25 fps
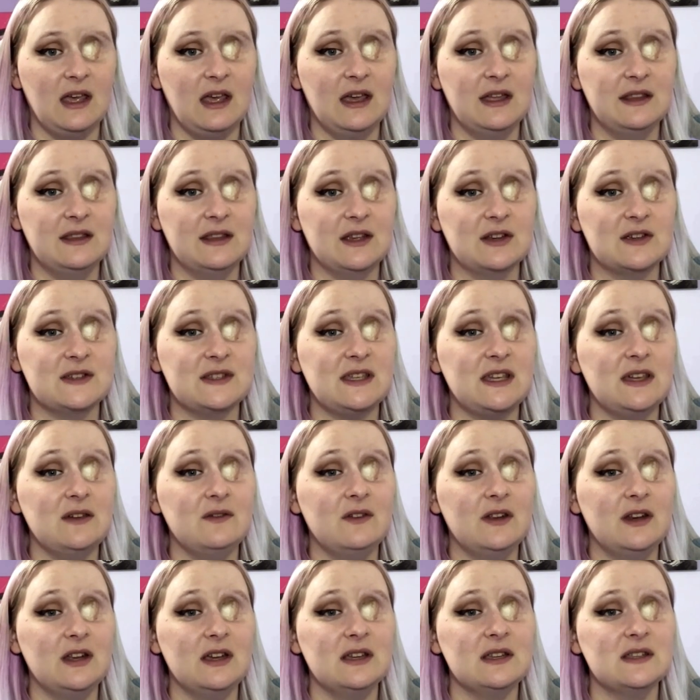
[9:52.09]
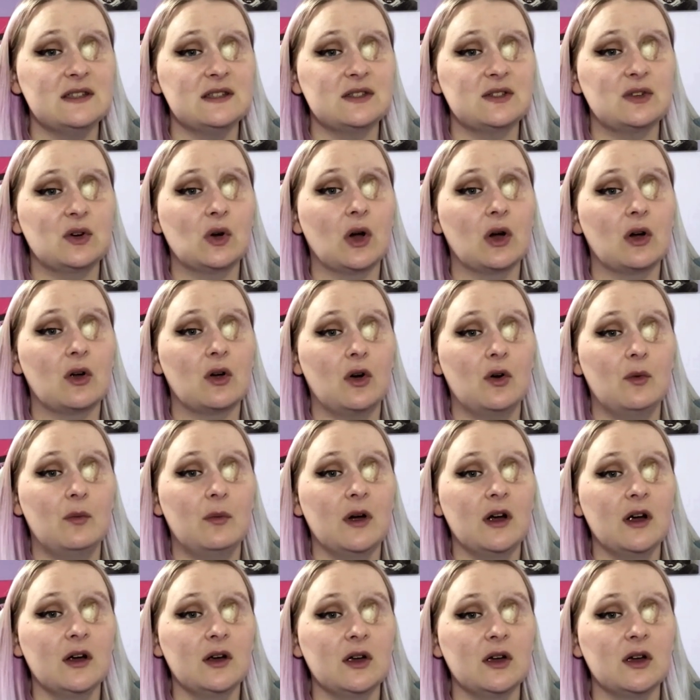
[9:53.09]
And there's even a historical
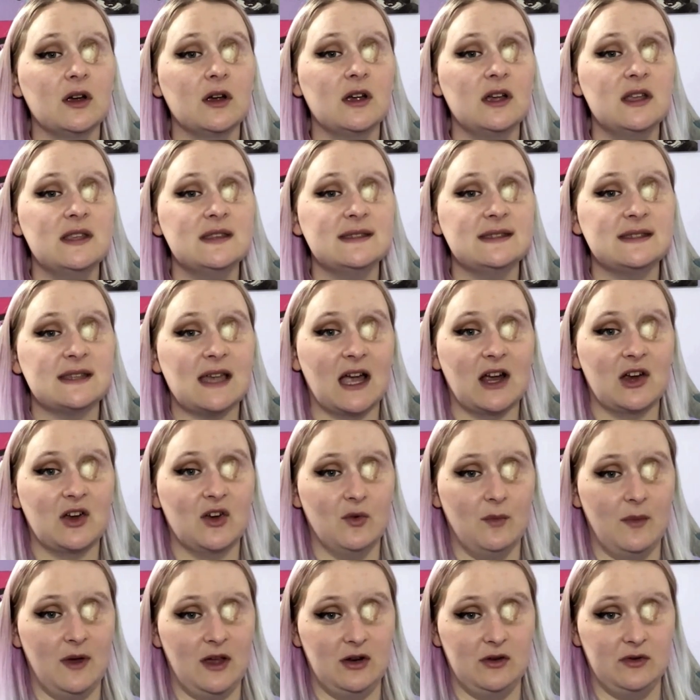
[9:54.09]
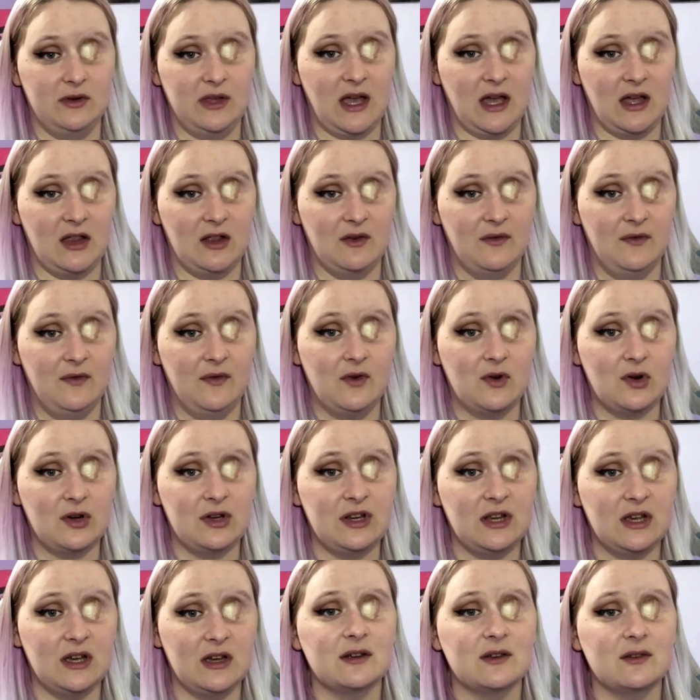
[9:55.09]
marker in Sacramento,
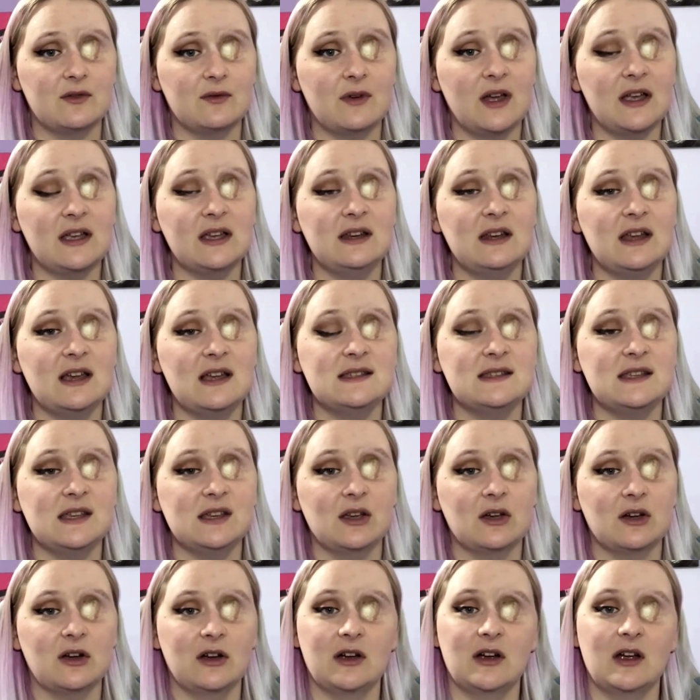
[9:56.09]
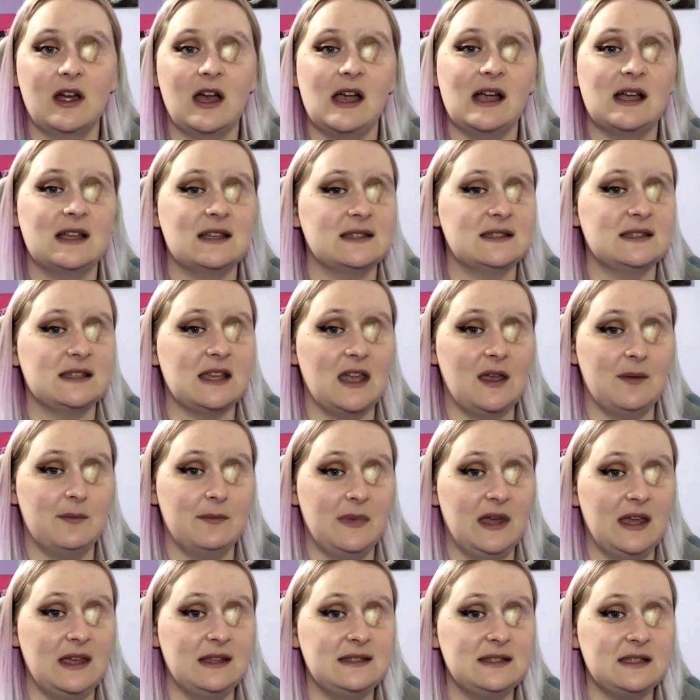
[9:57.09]
California, recognizing her as a
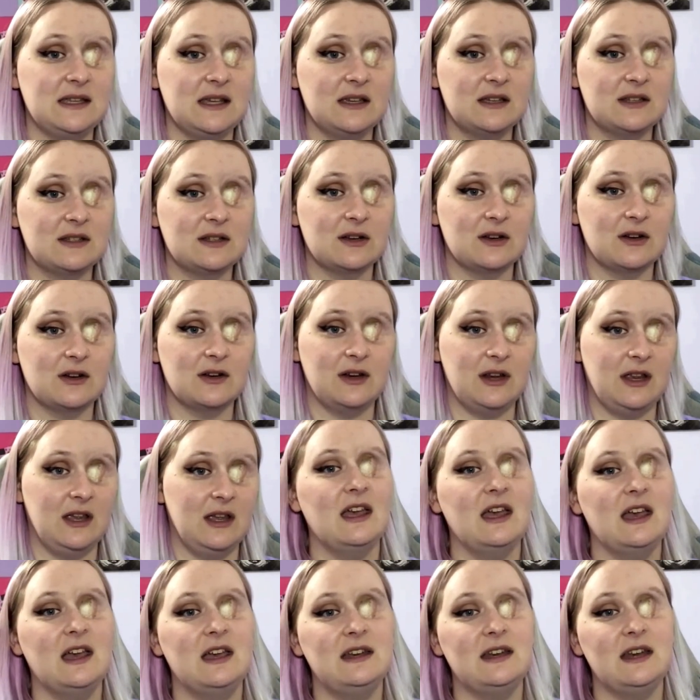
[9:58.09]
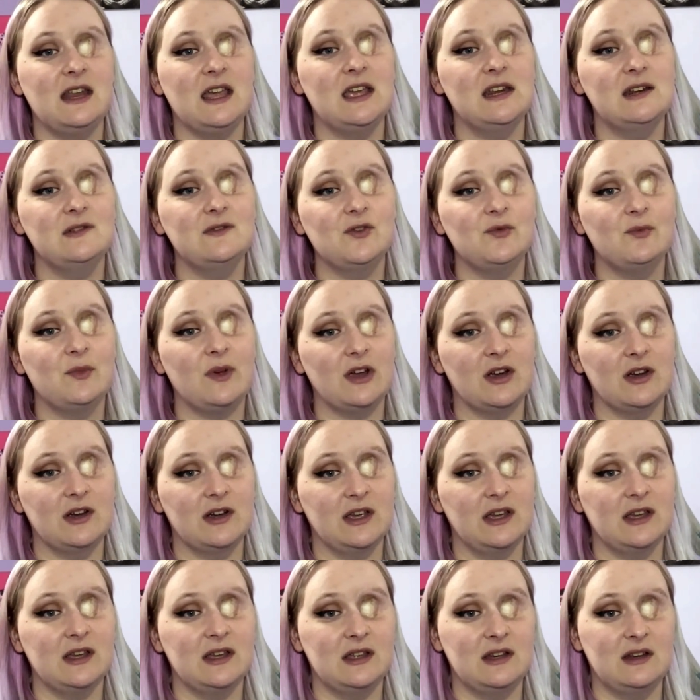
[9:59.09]
Métis attorney and Native
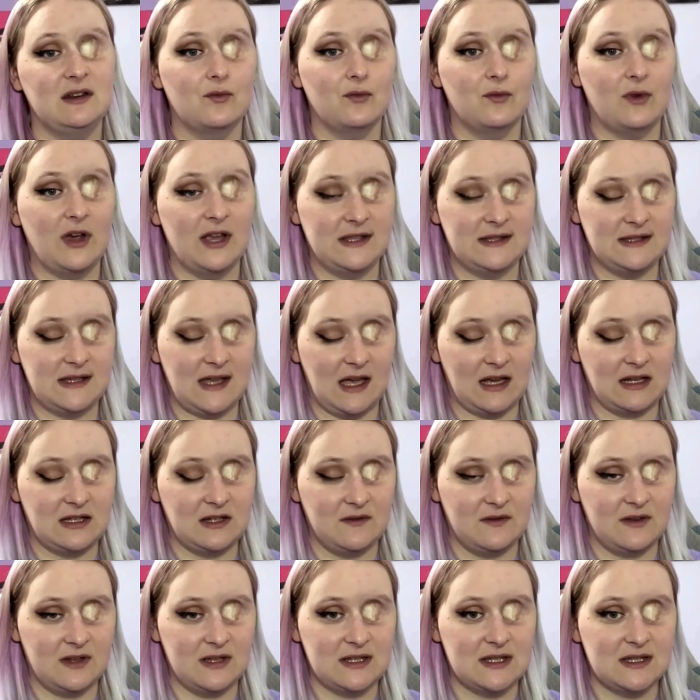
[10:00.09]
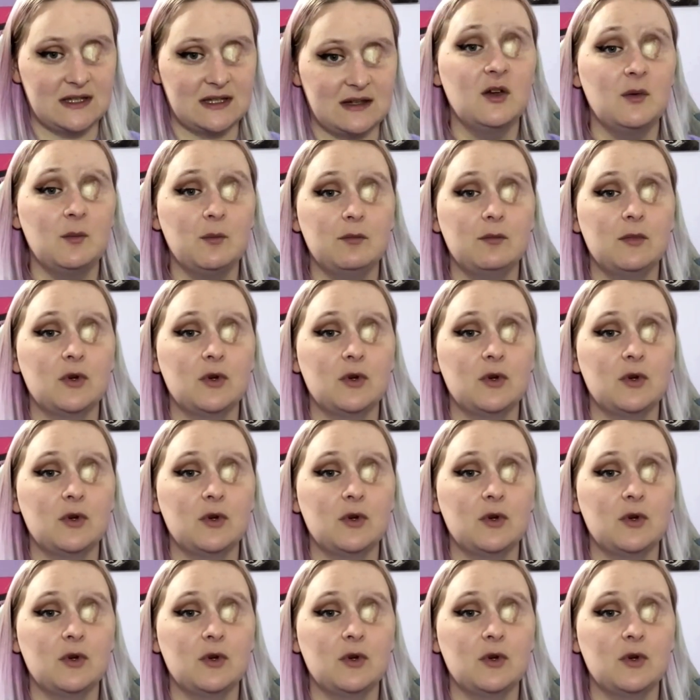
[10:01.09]
American rights activist.